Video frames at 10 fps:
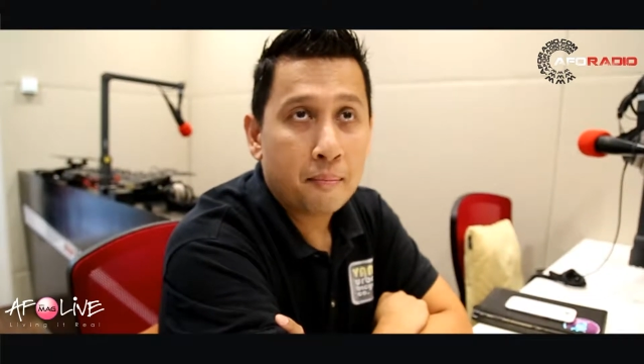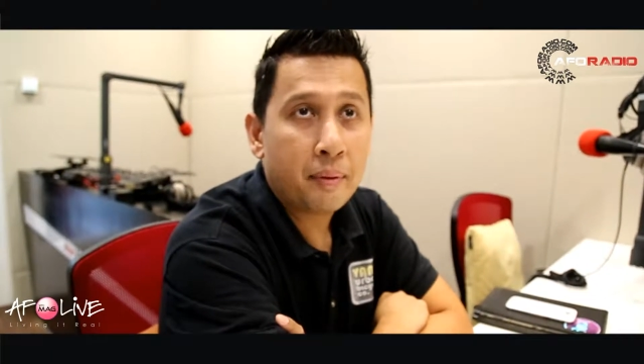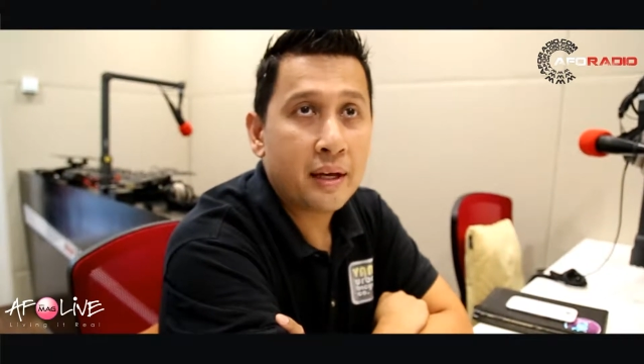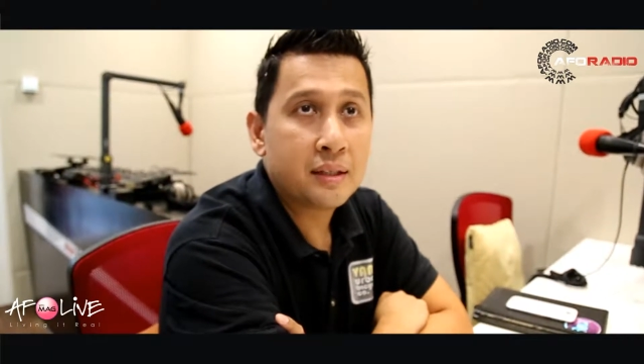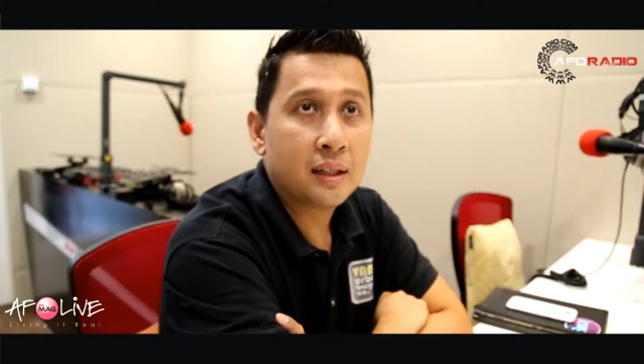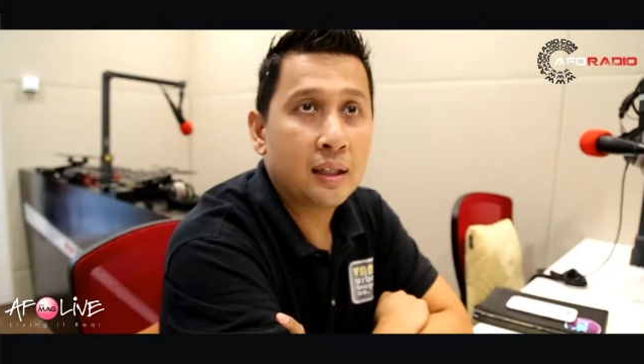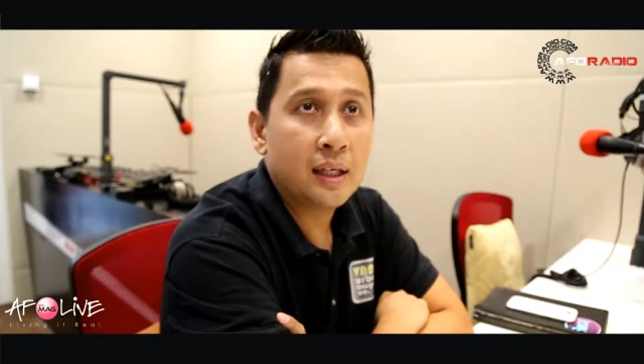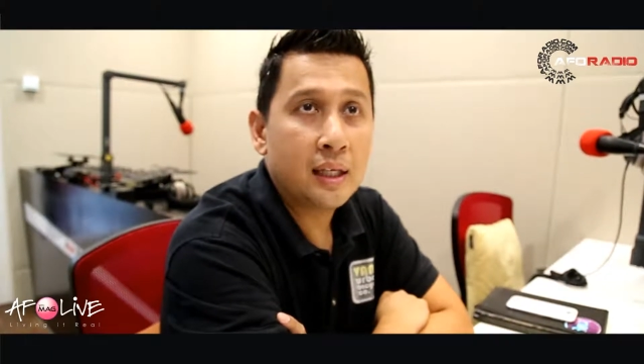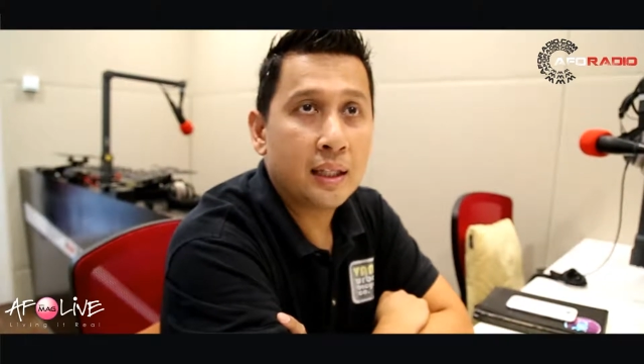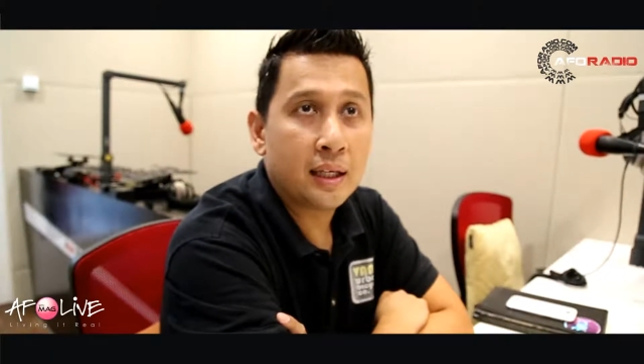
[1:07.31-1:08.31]

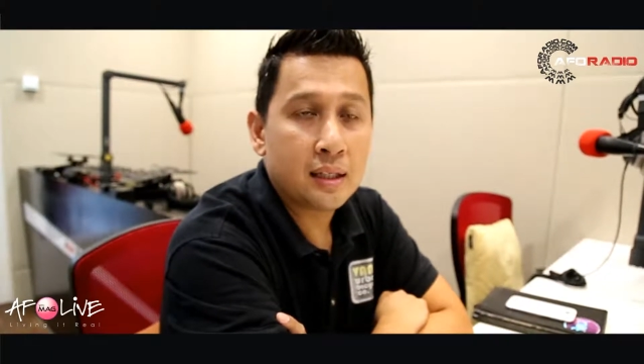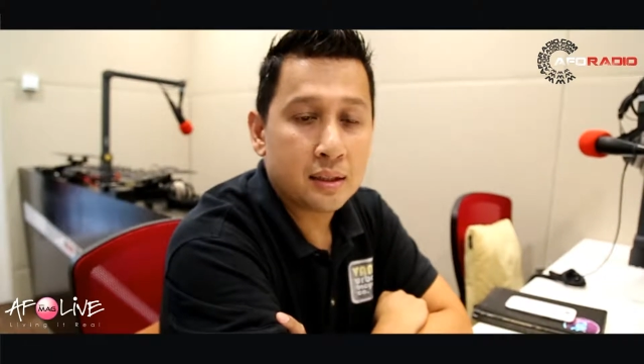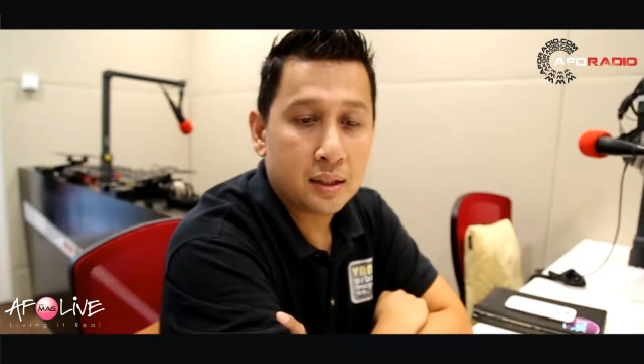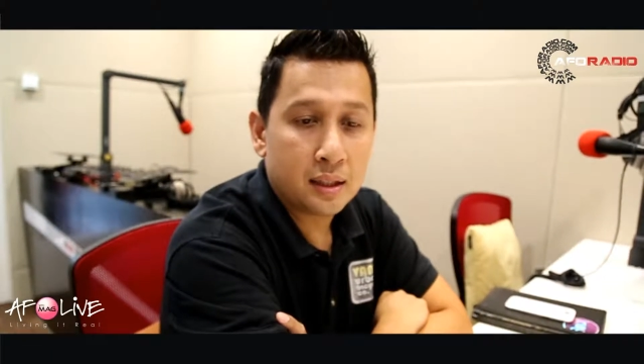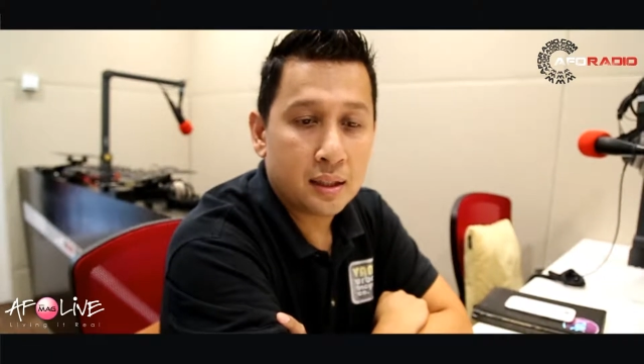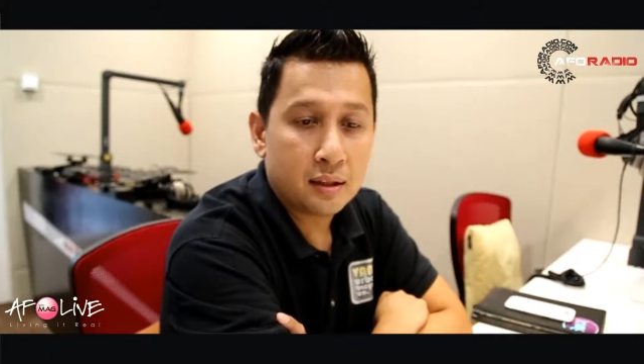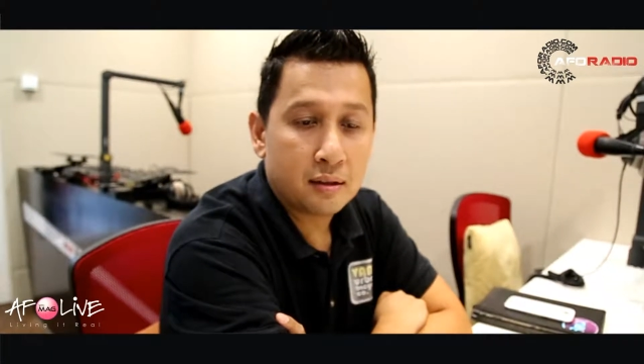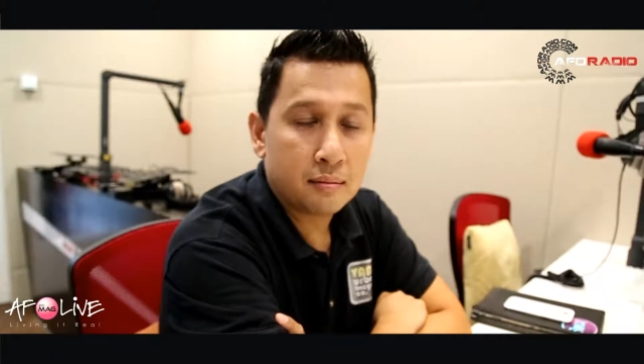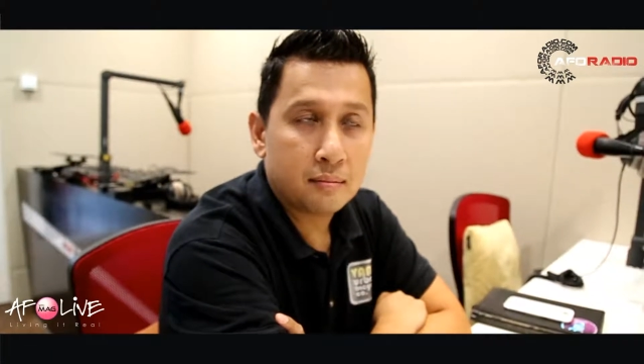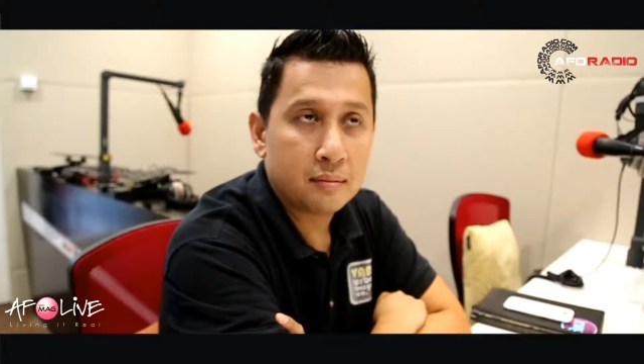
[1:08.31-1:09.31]
Basically, there is the
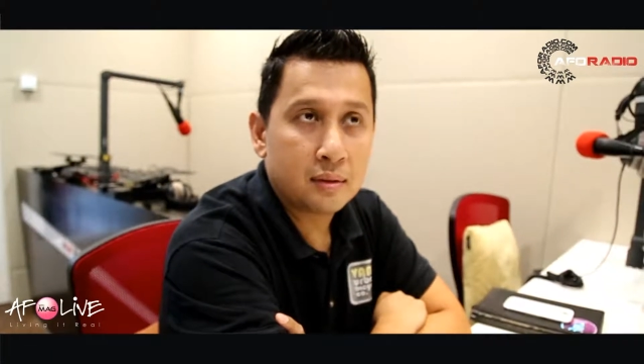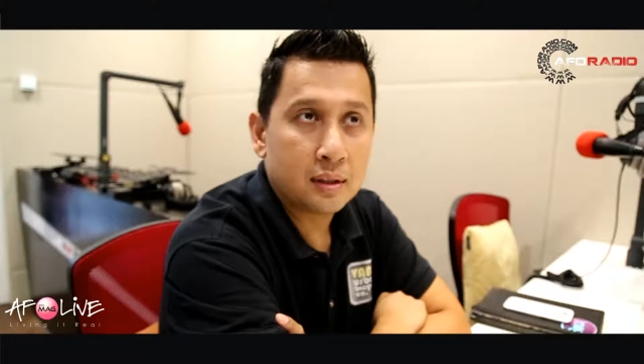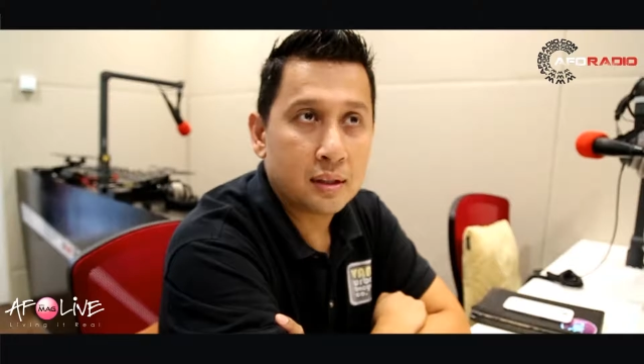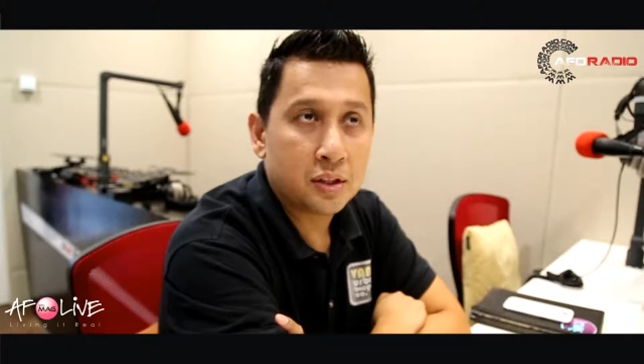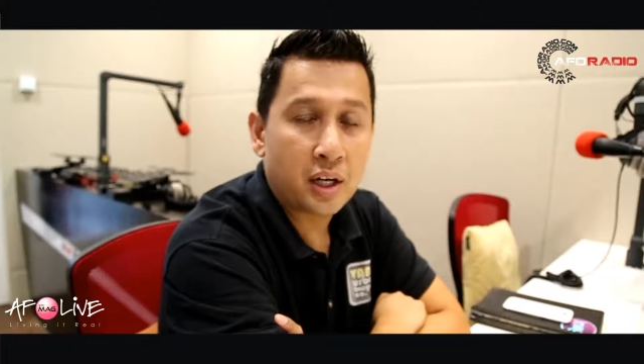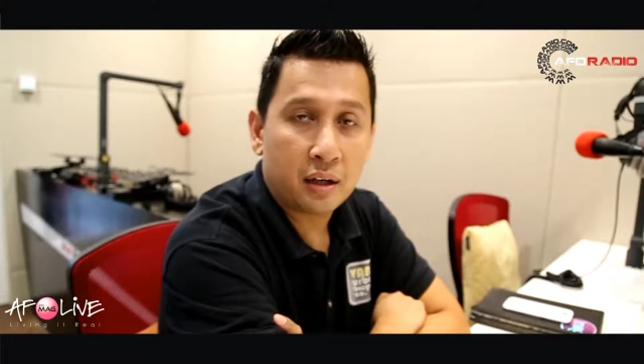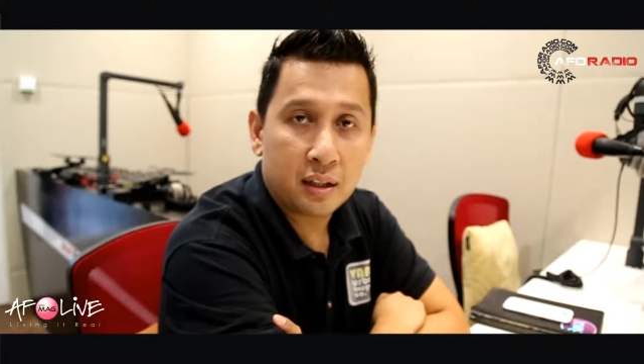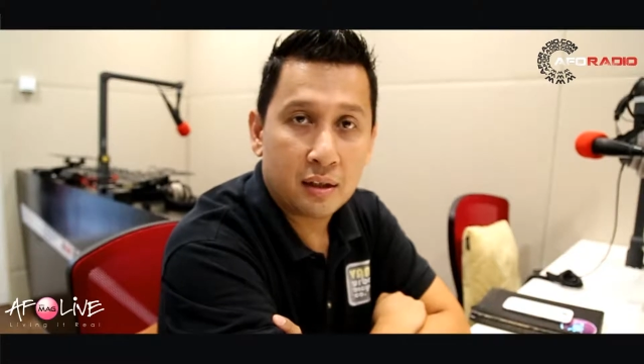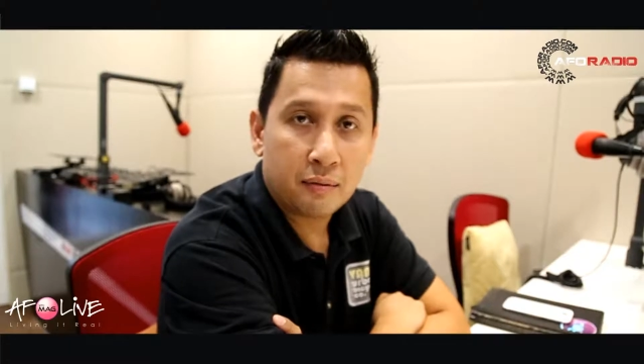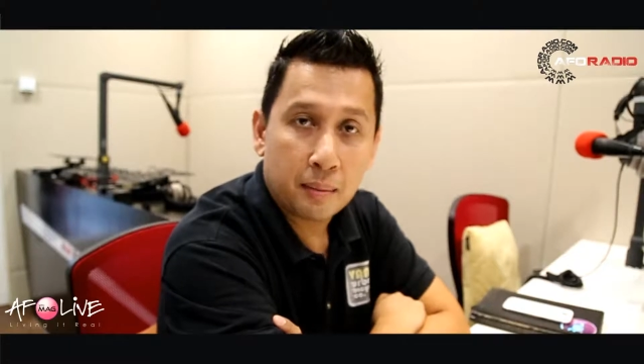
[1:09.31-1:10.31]

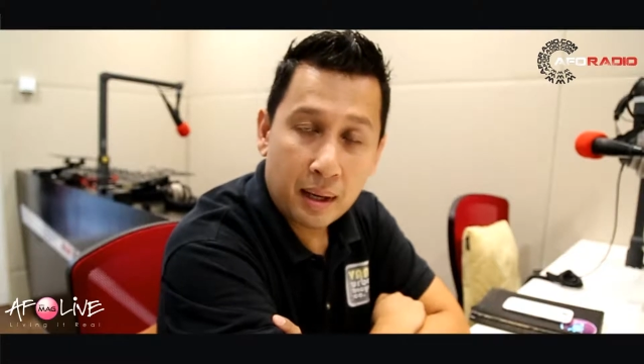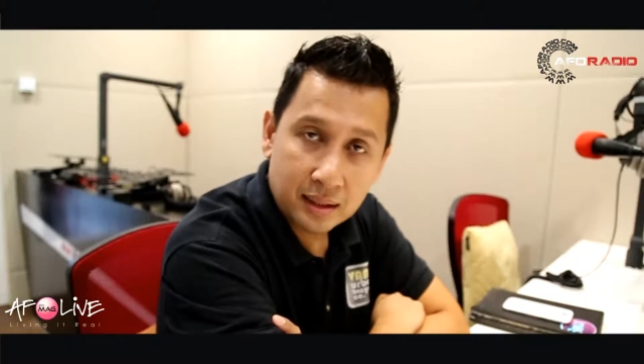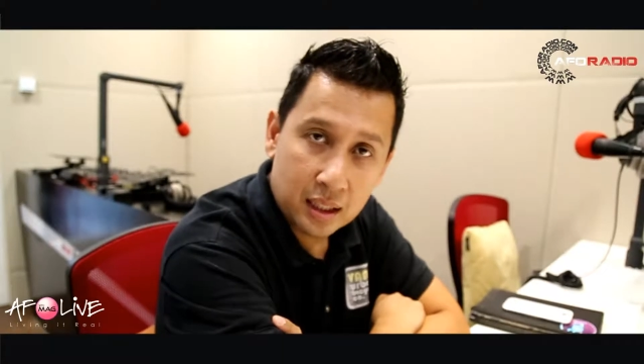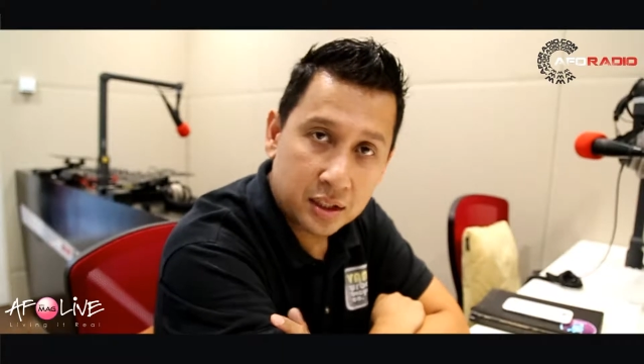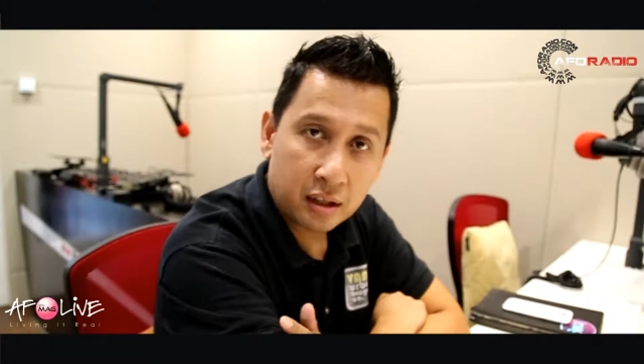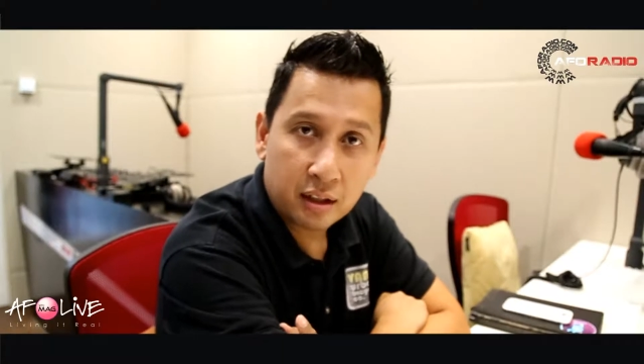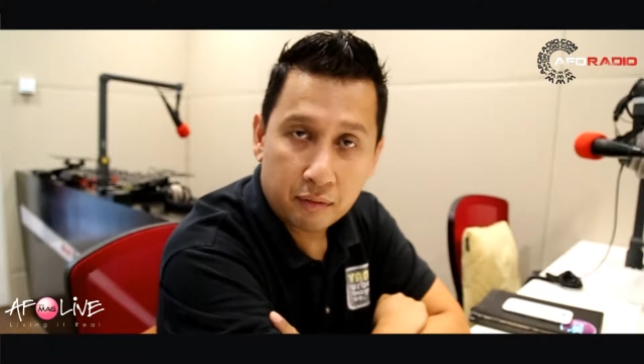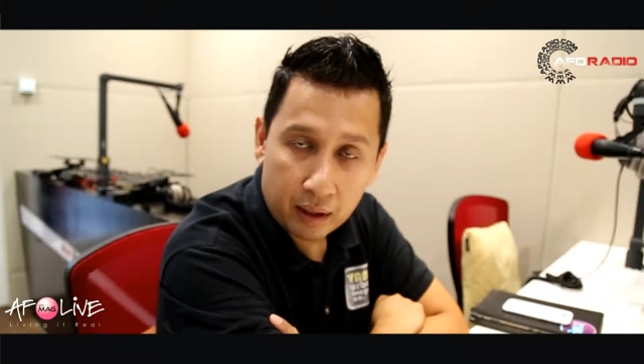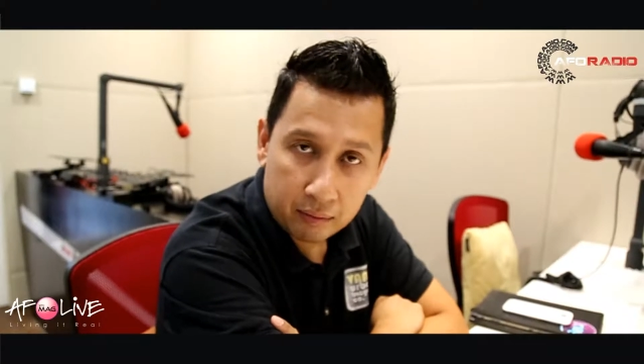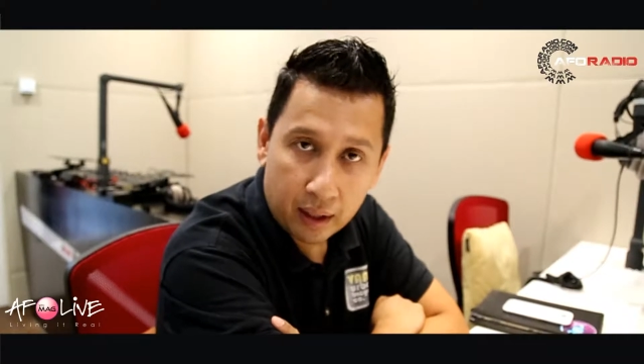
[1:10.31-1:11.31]
Mazda charity
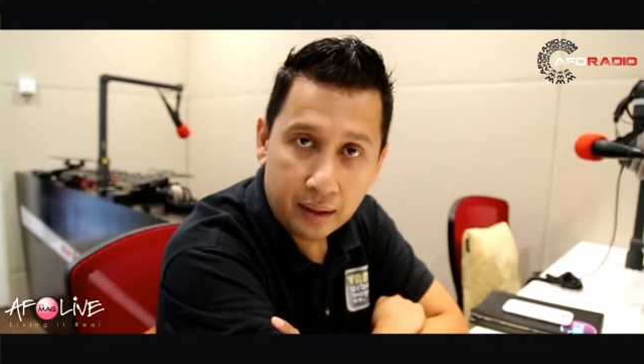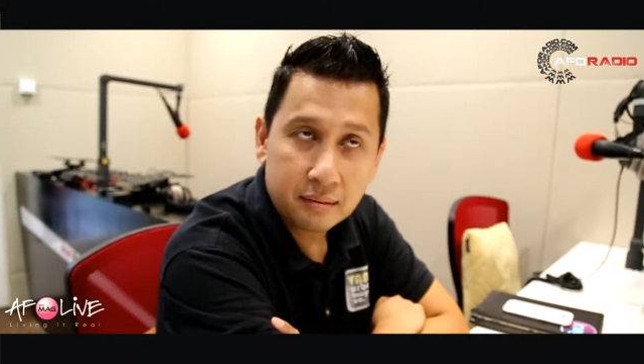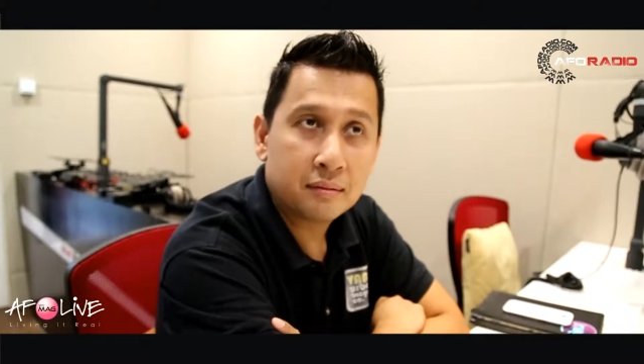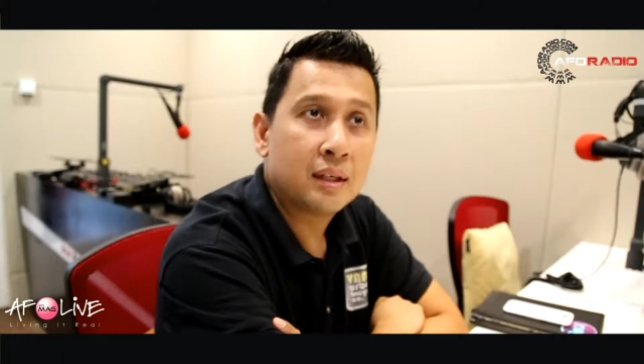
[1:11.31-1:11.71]
fun ride,